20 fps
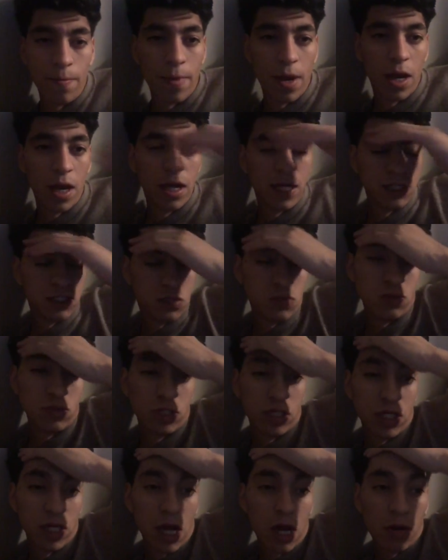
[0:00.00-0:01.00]
My high school
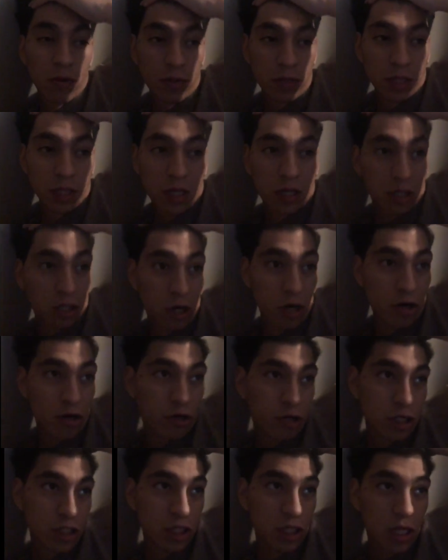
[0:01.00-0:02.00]
did not really
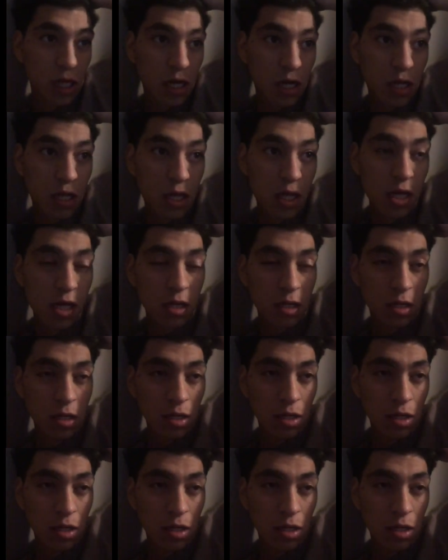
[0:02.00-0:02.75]
encourage a lot of that,